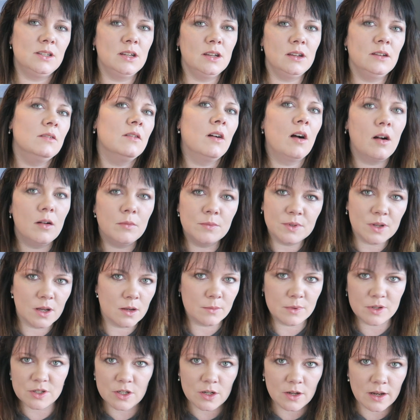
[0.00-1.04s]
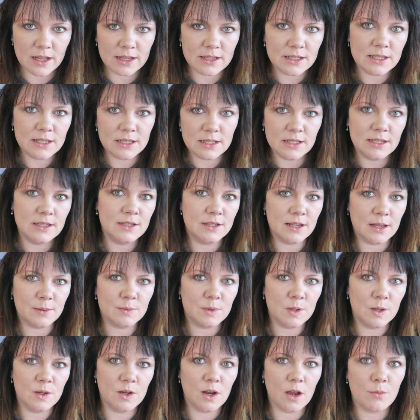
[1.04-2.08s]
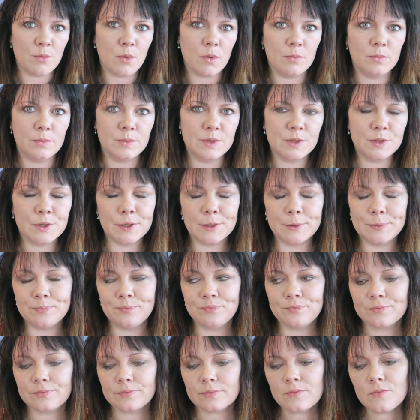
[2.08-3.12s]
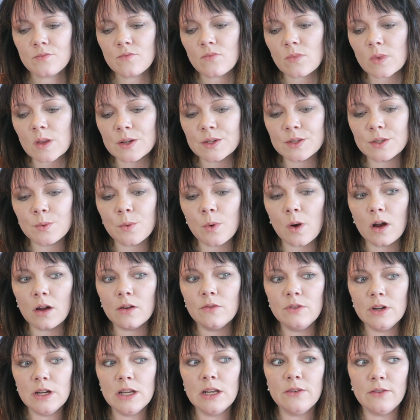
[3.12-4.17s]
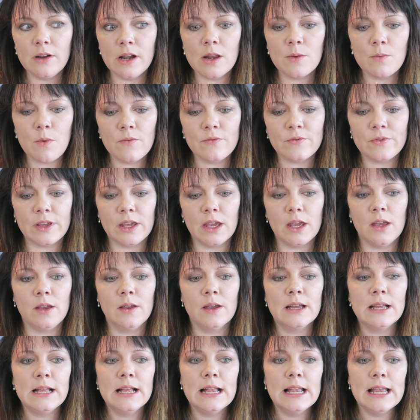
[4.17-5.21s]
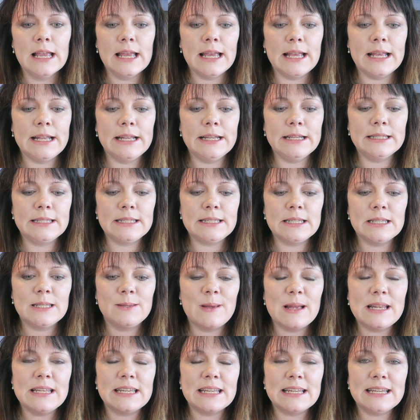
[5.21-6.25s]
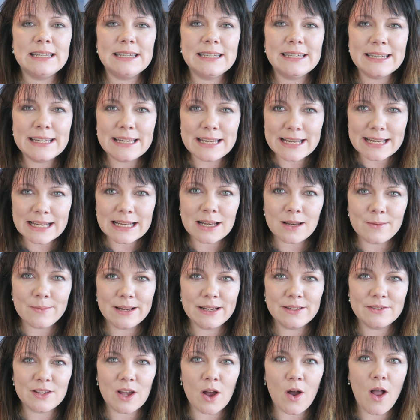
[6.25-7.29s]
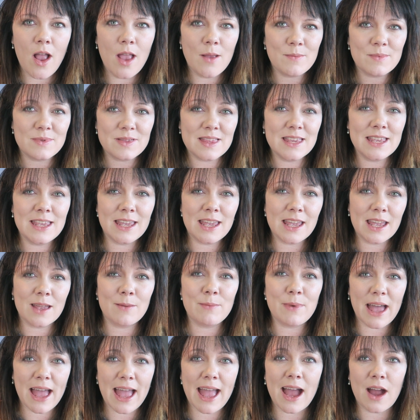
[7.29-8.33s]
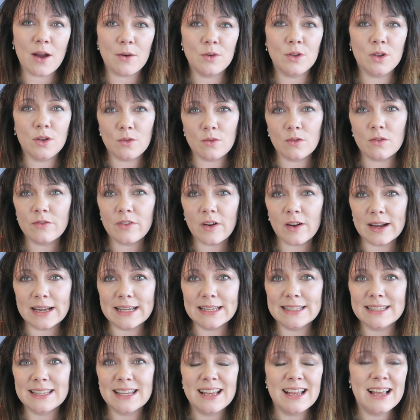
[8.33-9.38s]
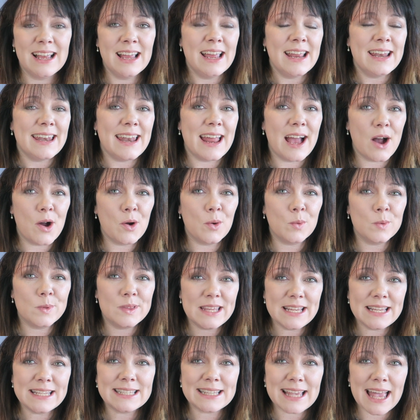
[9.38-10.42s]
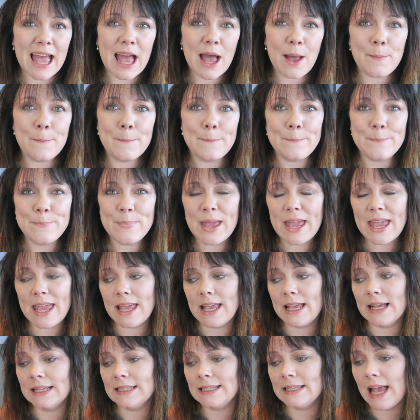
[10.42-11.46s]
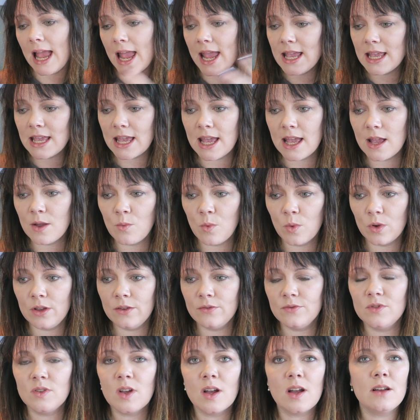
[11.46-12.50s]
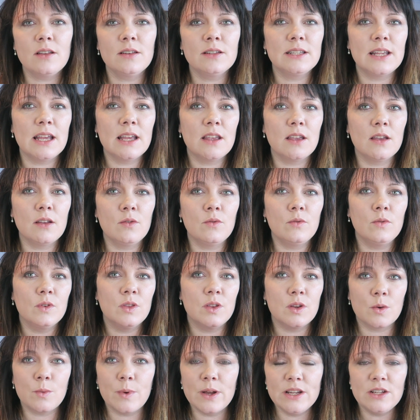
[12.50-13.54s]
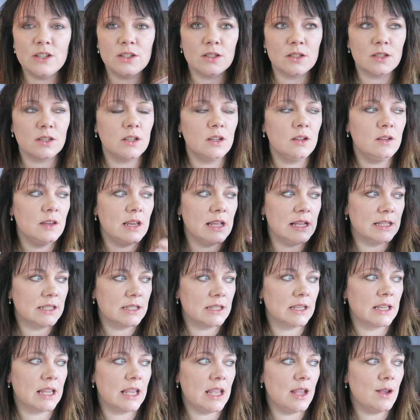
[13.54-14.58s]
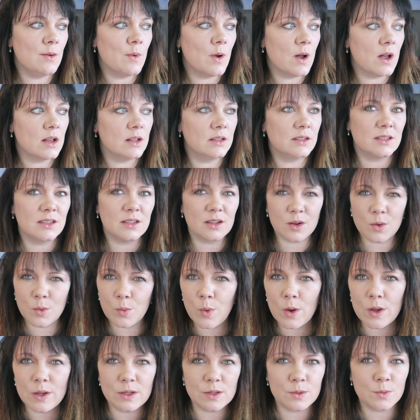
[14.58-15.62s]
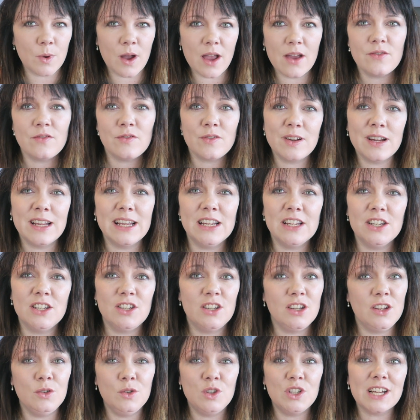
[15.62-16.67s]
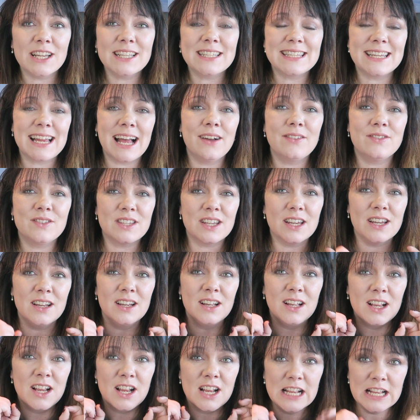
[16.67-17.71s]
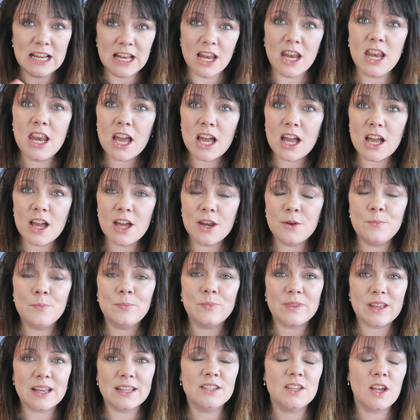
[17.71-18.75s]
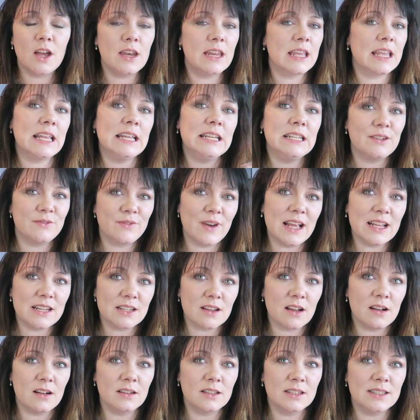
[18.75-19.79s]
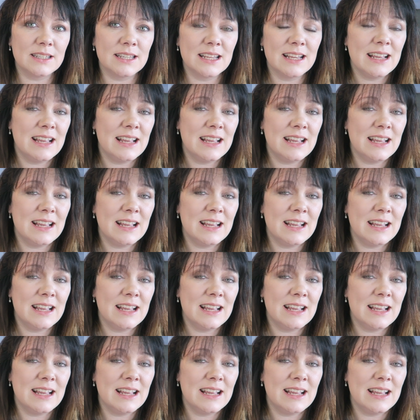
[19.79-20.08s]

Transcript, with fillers: to on oh, time, my shoelaces this is absolutely no problem at all so what I really really want for you is to spend a little bit of time thinking about how you revise now this can be taking what you've done taking all the equations the units the keywords the quotes whatever it is you just have to learn and turning into flashcards.